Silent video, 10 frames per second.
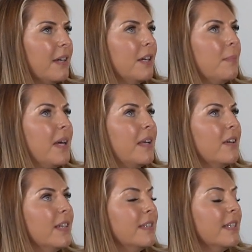and
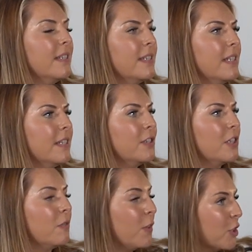I attended
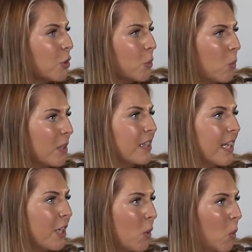a virtual
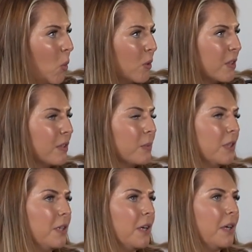one-day course
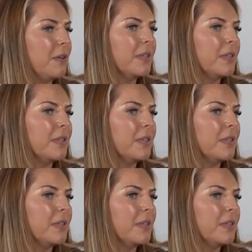with you.